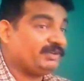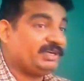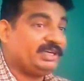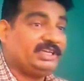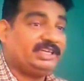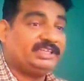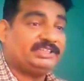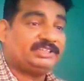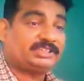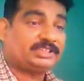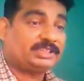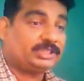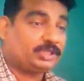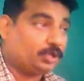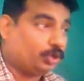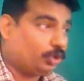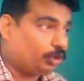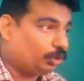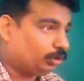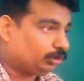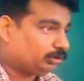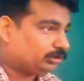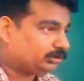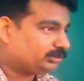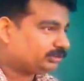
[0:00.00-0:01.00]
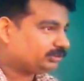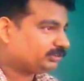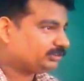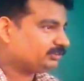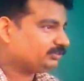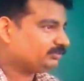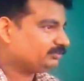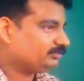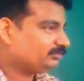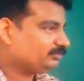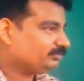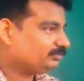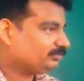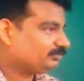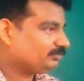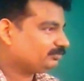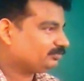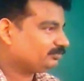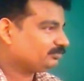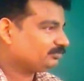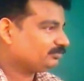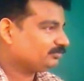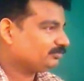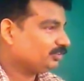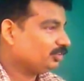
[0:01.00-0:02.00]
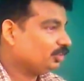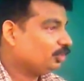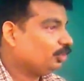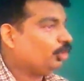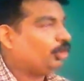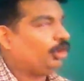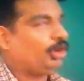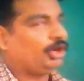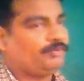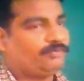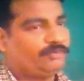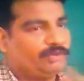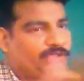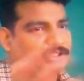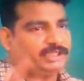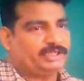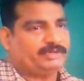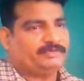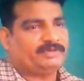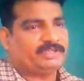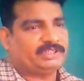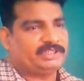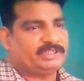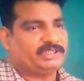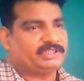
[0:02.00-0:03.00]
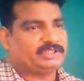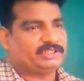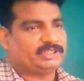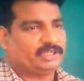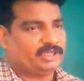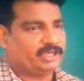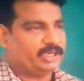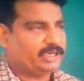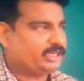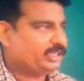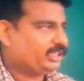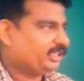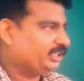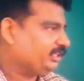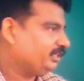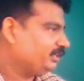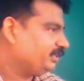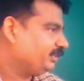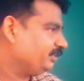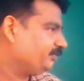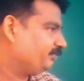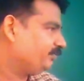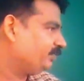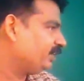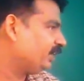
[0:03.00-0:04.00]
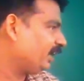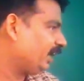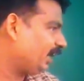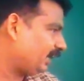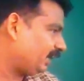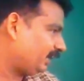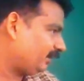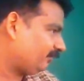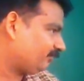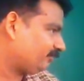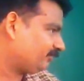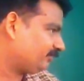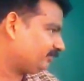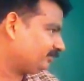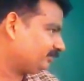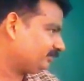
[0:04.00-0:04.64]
well as court, or whatever the authority we have,